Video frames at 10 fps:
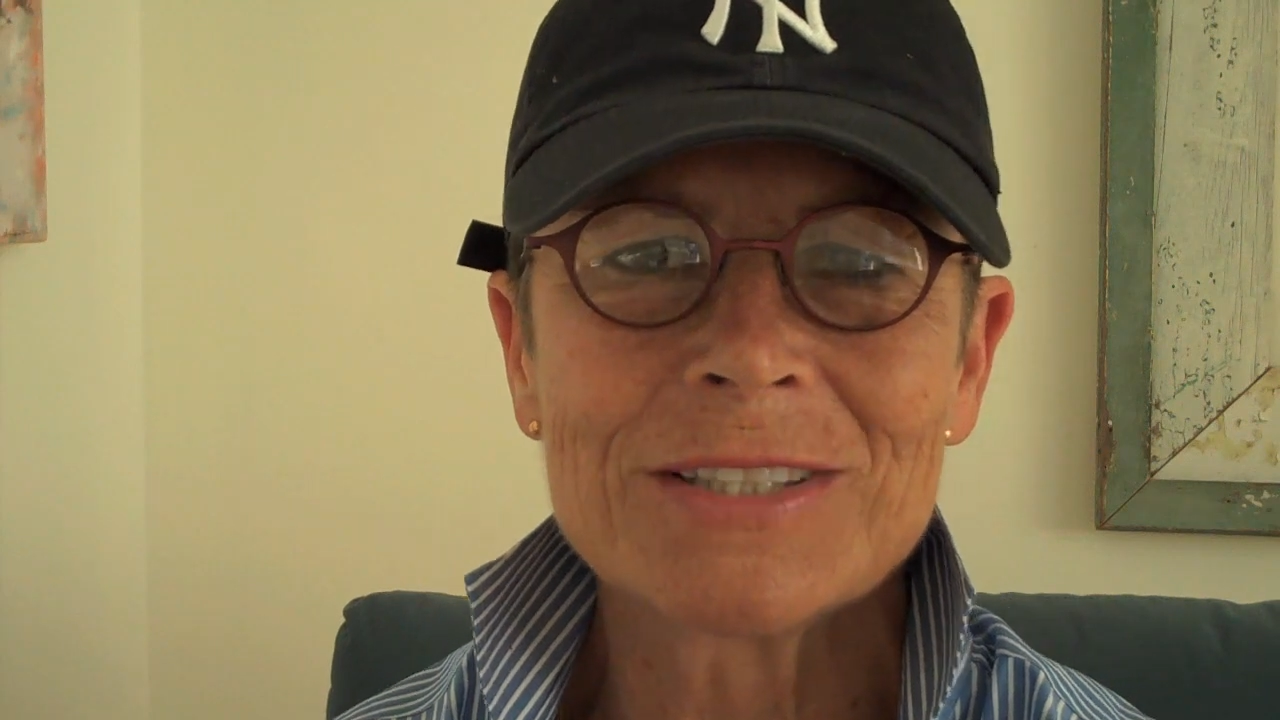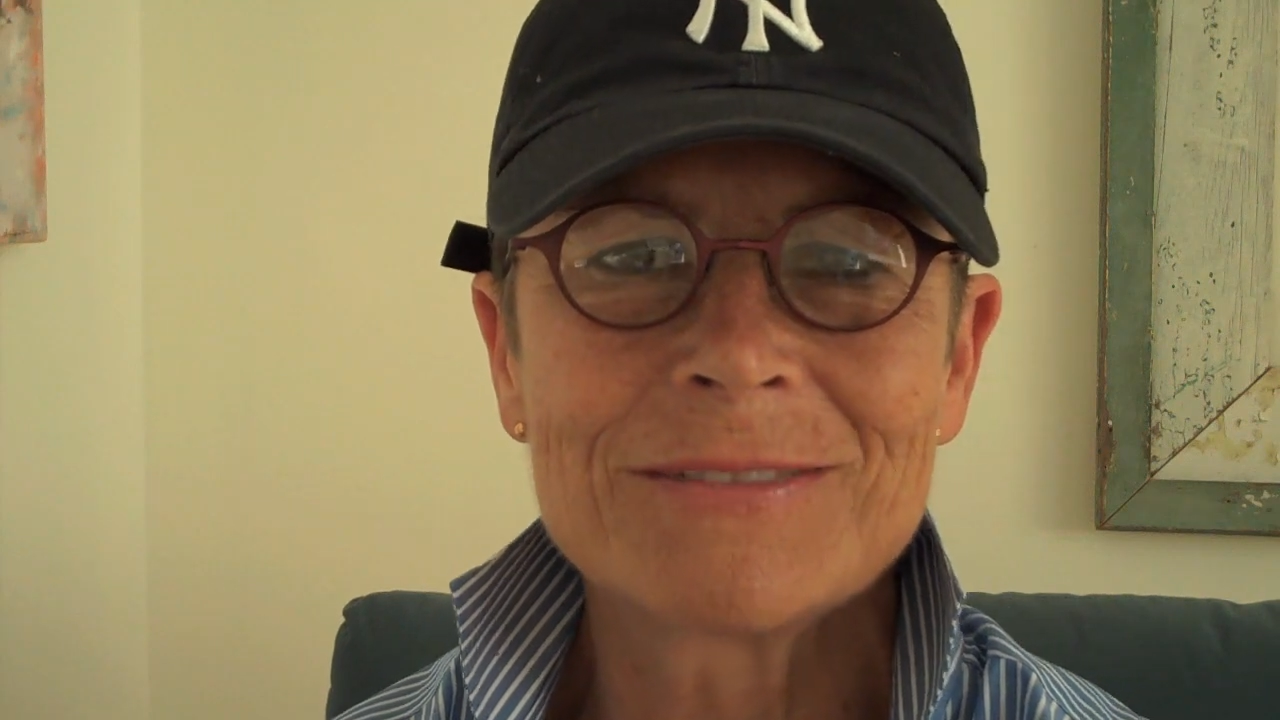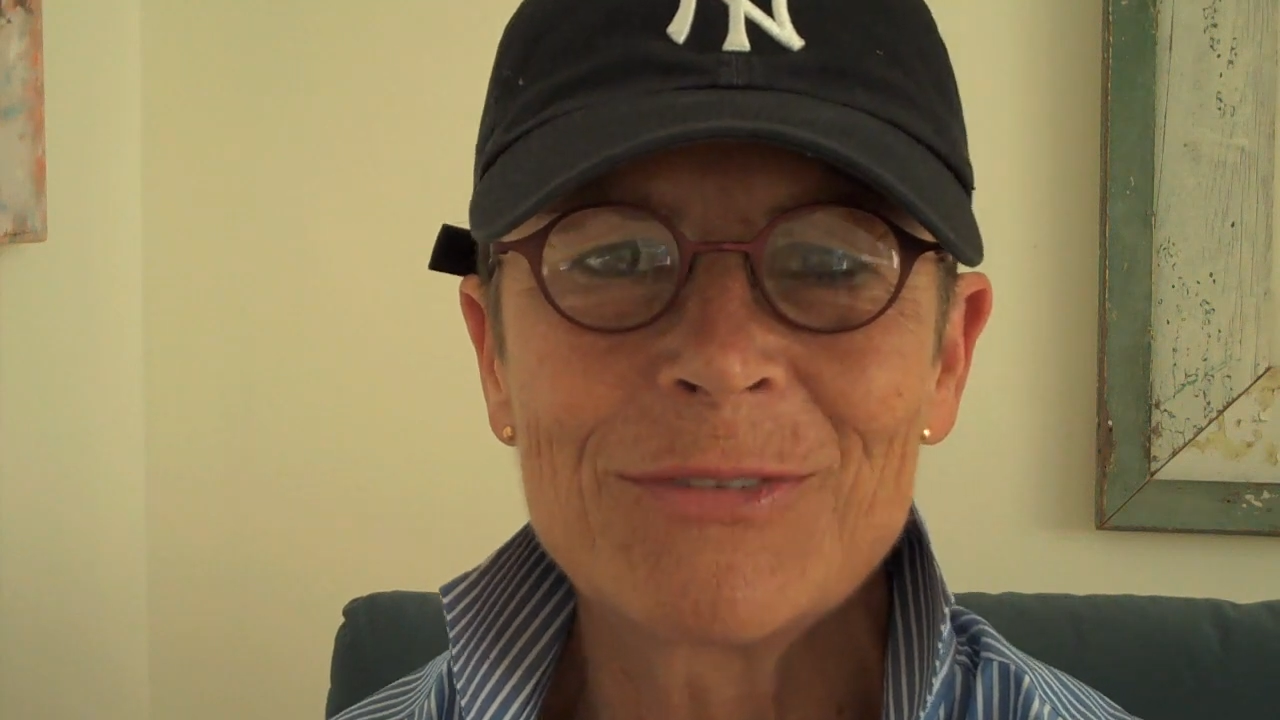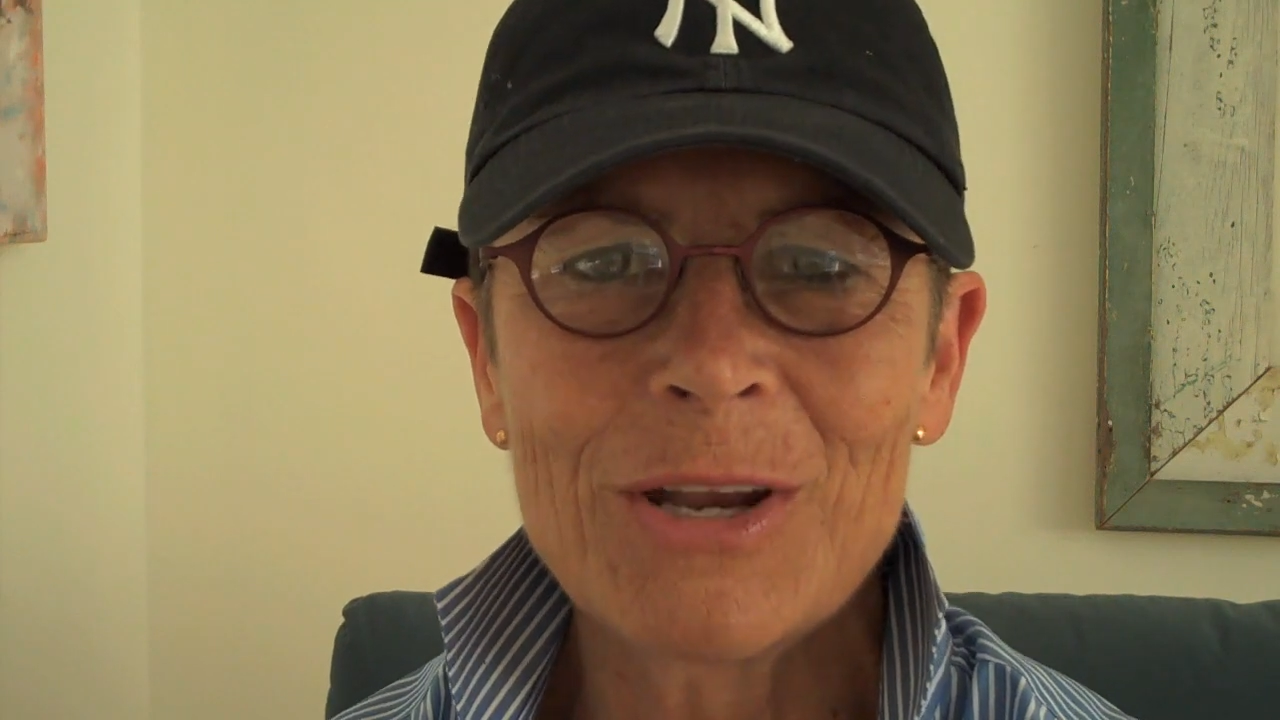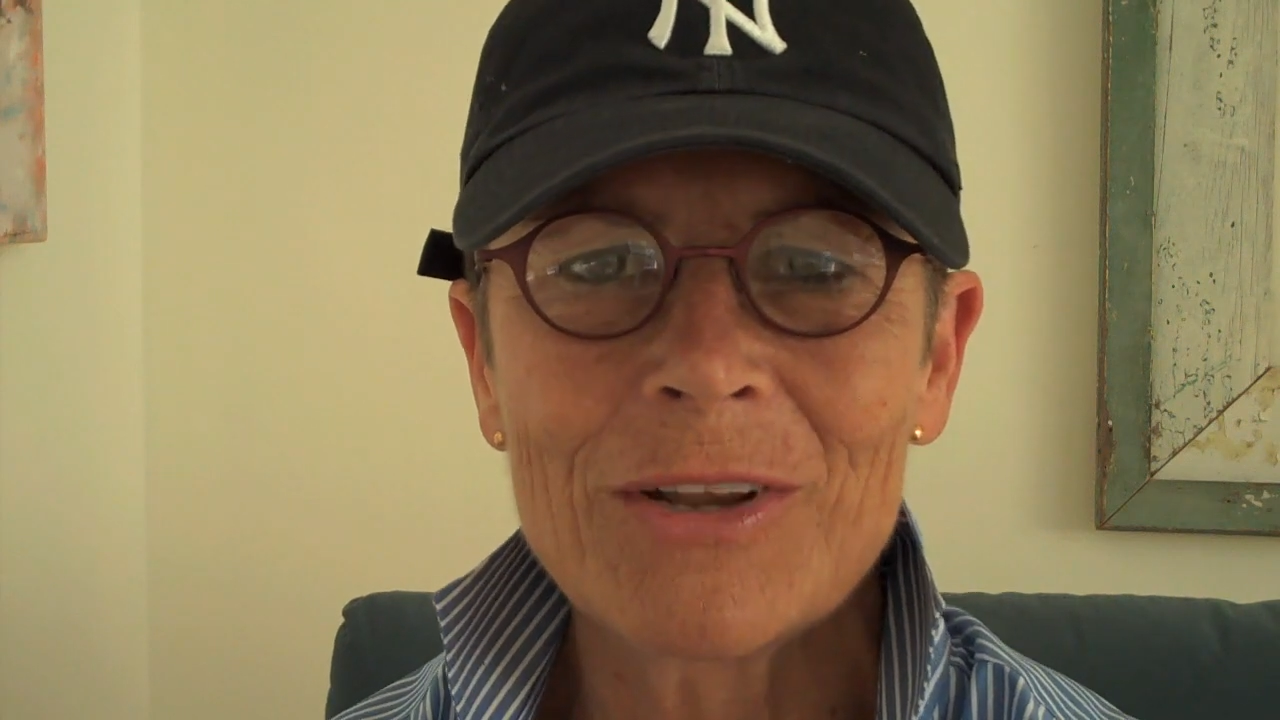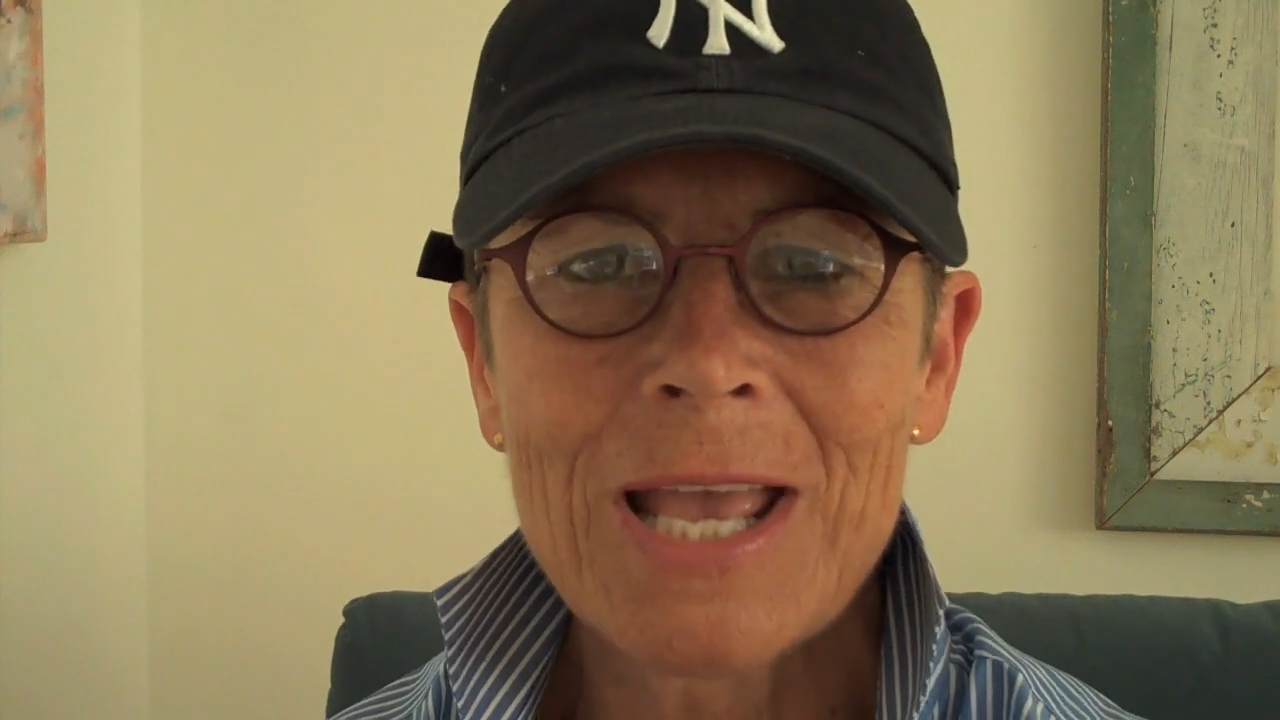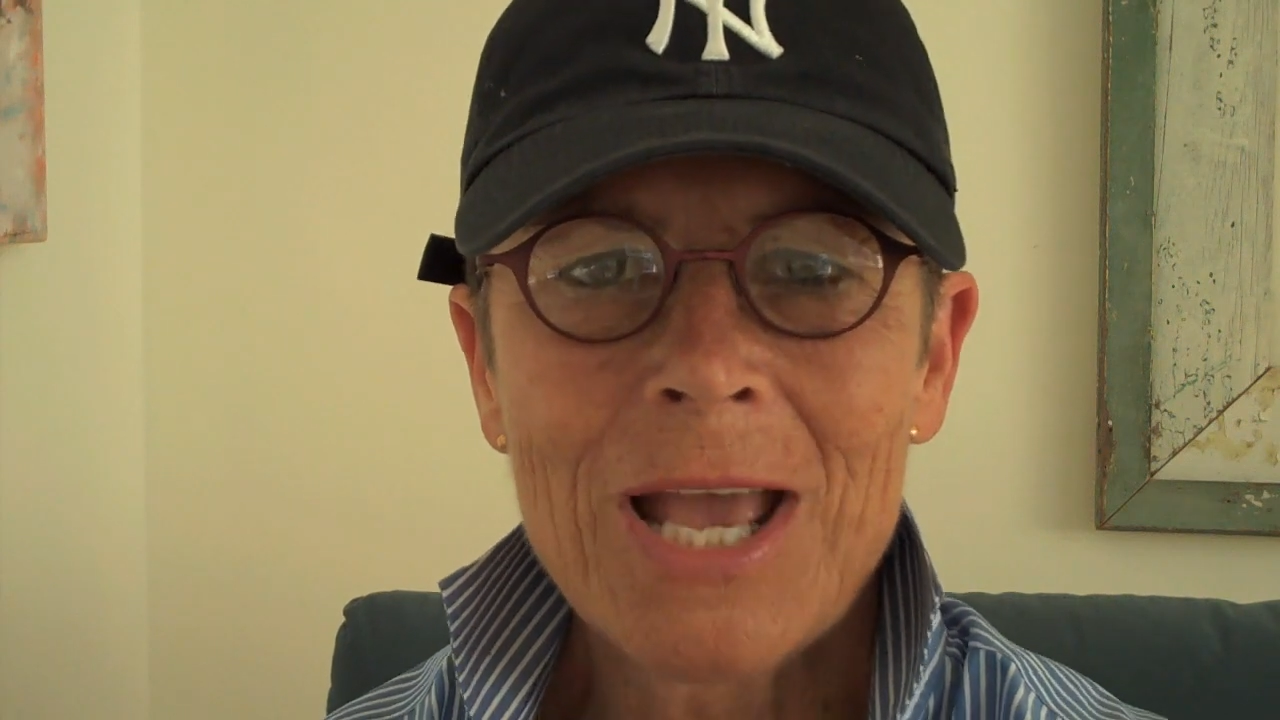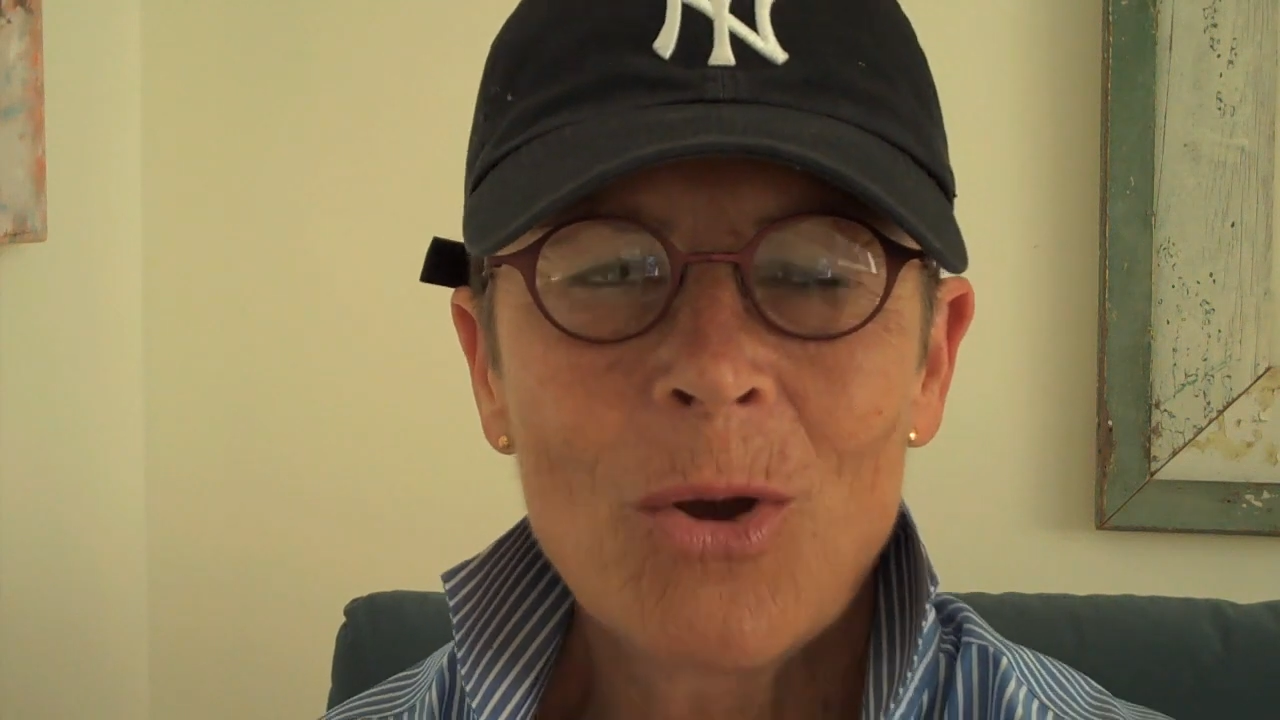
It's very,